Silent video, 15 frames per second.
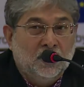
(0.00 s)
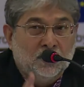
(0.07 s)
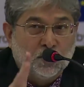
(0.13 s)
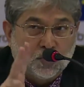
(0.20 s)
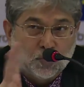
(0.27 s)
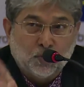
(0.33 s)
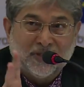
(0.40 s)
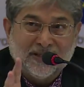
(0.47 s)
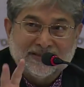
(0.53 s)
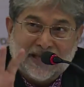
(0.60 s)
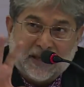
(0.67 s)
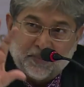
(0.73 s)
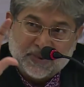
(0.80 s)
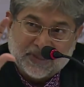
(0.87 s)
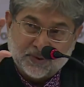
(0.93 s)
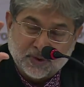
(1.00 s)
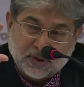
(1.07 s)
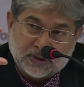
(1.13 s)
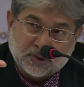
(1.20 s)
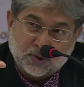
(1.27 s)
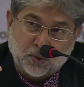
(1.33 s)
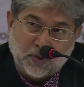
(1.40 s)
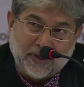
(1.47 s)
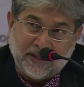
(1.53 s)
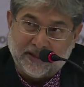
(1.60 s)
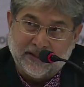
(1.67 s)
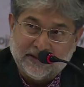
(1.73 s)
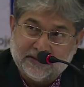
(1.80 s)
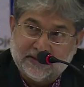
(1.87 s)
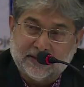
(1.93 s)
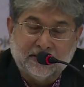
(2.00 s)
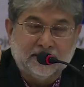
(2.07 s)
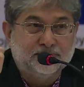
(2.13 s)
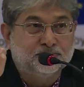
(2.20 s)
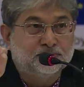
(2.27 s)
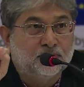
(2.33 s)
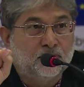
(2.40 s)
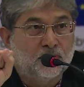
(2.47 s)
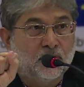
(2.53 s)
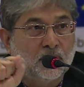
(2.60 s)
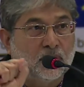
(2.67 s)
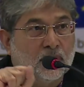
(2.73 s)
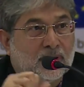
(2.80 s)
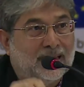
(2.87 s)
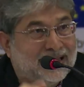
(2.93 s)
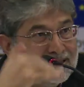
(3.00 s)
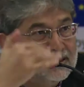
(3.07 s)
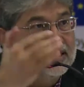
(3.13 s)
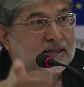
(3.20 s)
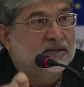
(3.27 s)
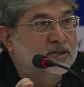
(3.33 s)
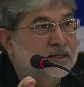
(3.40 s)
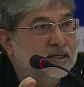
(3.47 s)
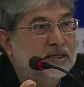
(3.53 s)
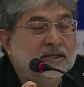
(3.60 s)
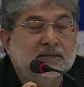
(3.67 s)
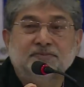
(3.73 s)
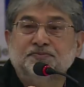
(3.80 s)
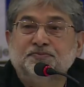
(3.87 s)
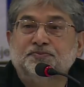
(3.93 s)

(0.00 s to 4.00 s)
So two things happened. There was a squeeze in general.